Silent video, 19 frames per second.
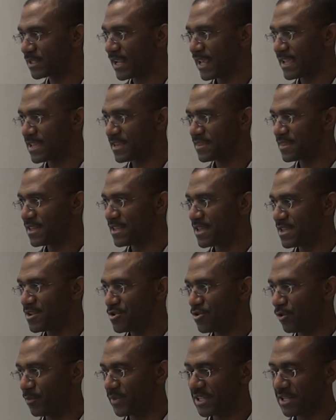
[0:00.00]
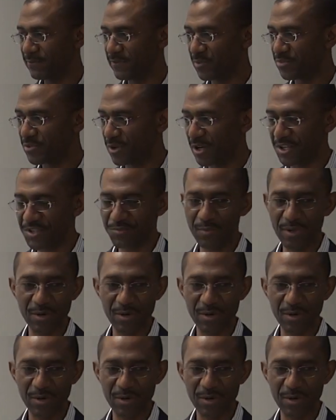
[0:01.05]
taking the normative approach,